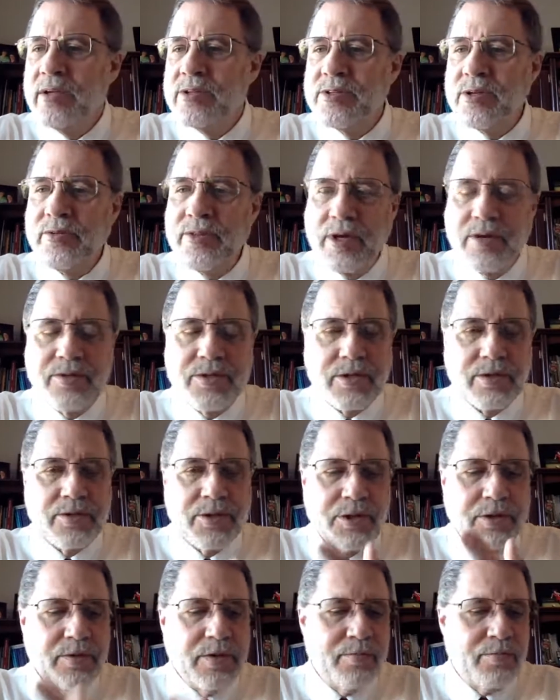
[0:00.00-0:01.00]
So those
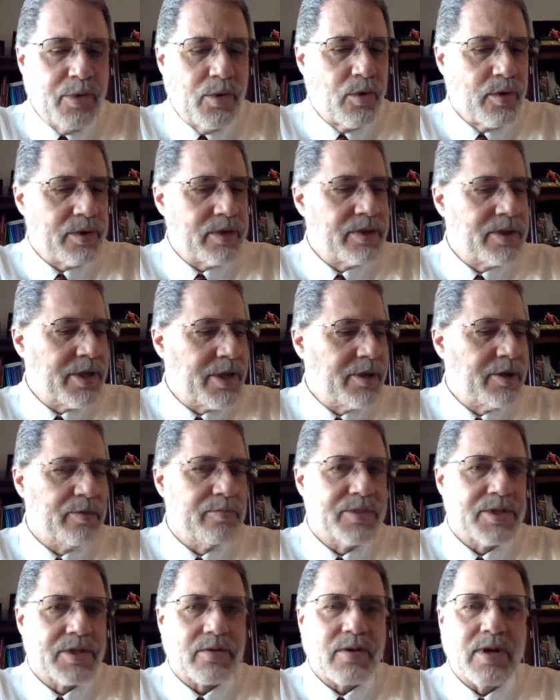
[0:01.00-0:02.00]
are two important
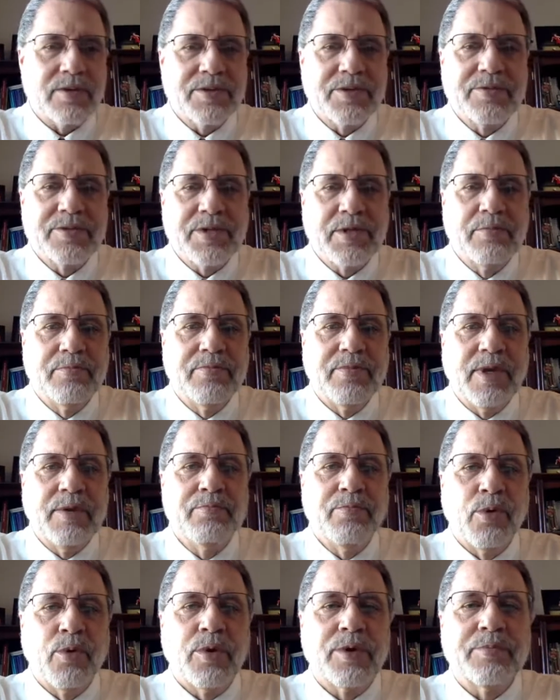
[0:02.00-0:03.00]
terms. There are also some
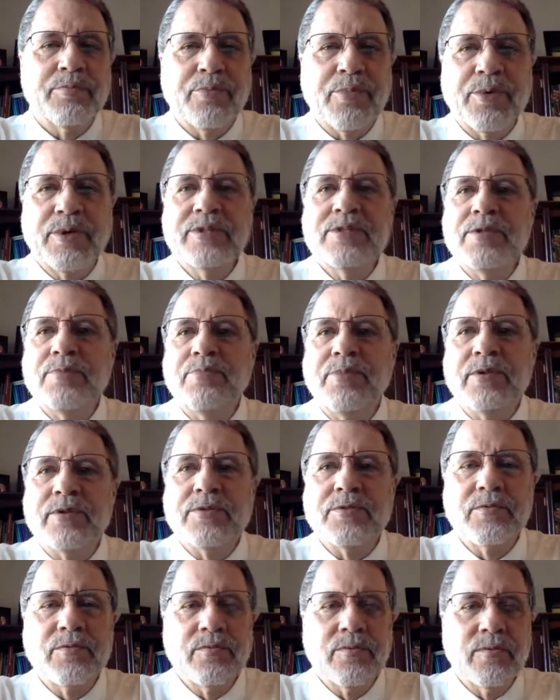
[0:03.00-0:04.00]
important
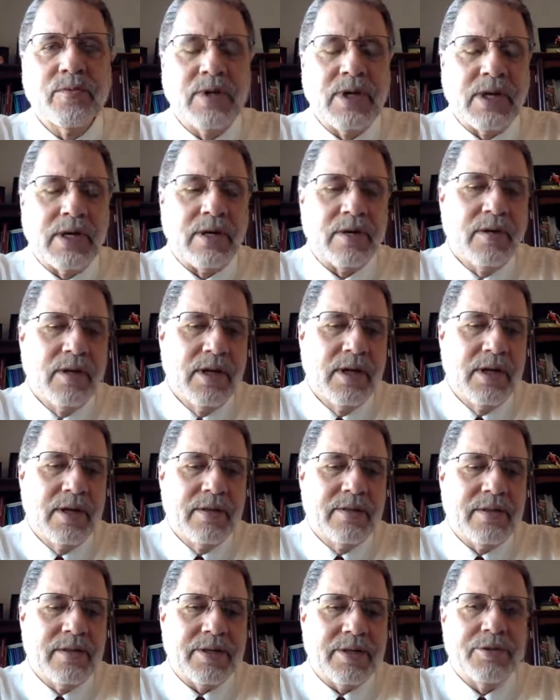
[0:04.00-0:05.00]
principles
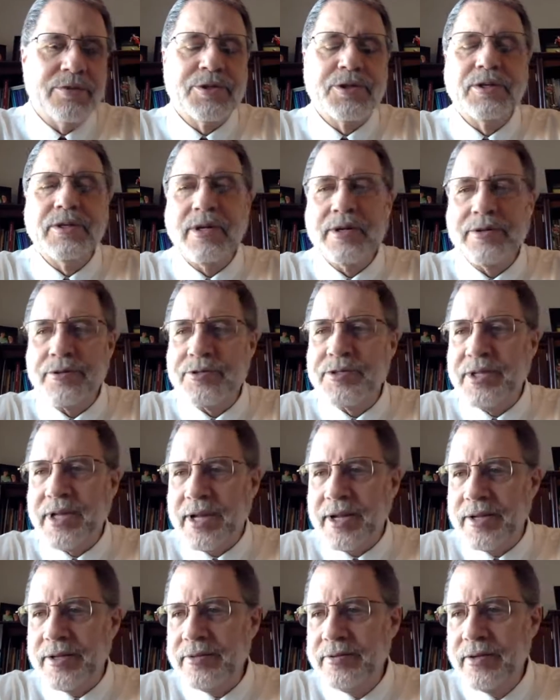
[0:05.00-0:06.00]
that you should
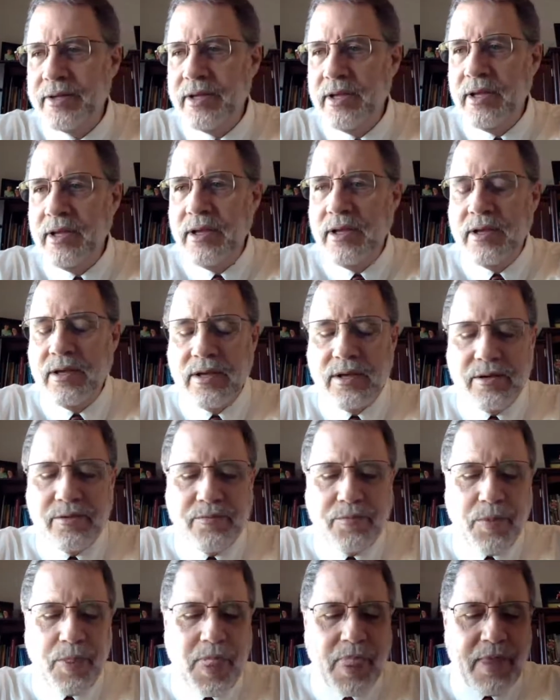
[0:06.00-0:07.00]
understand.
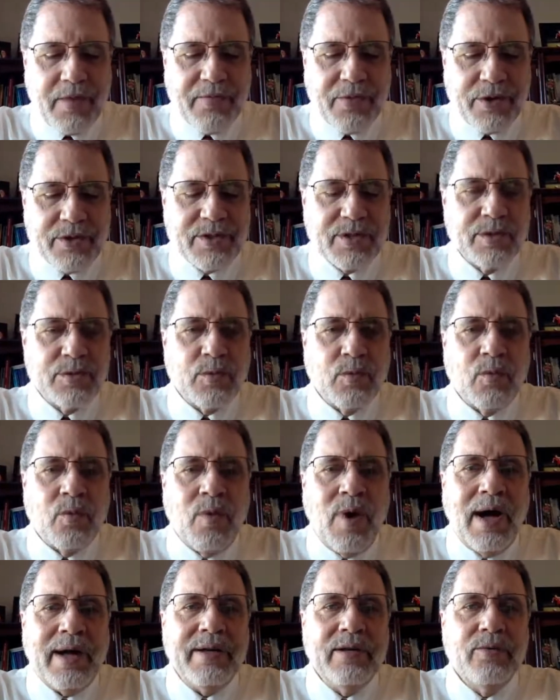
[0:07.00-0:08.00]
First is,
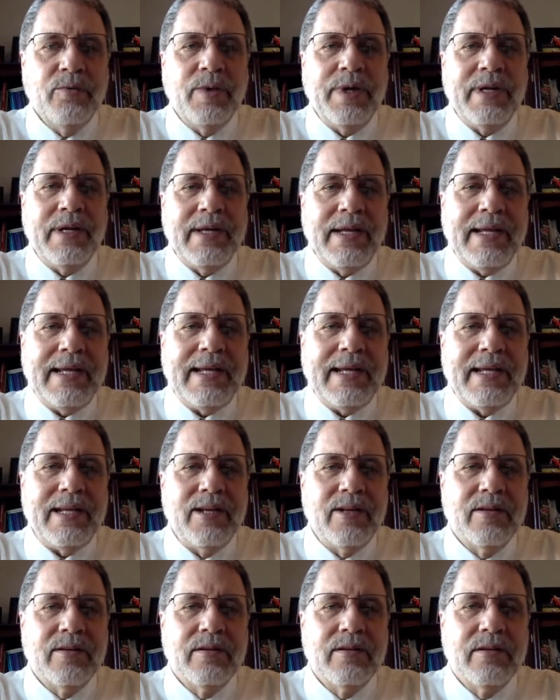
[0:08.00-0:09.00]
why do we
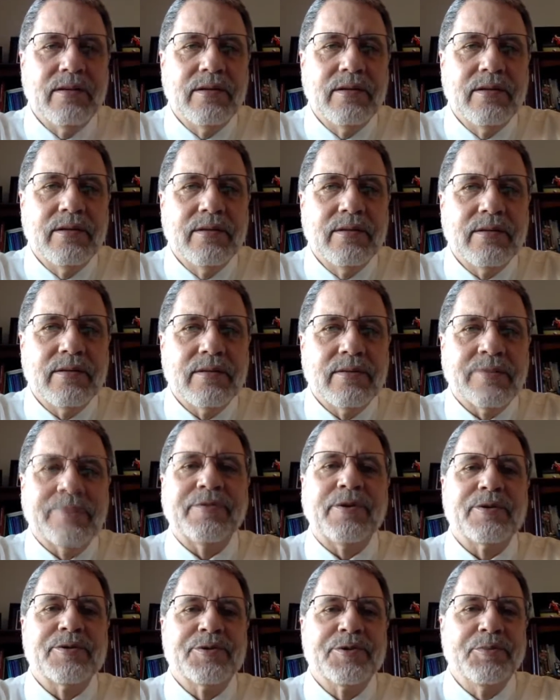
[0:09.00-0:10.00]
need the
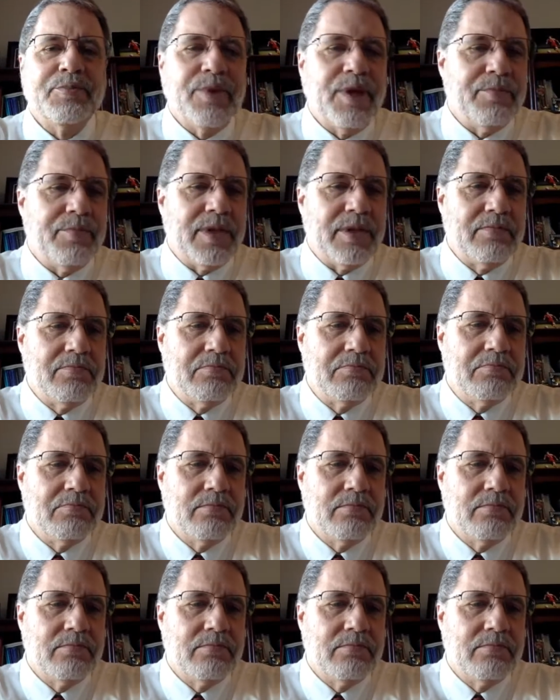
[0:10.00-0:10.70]
First Amendment?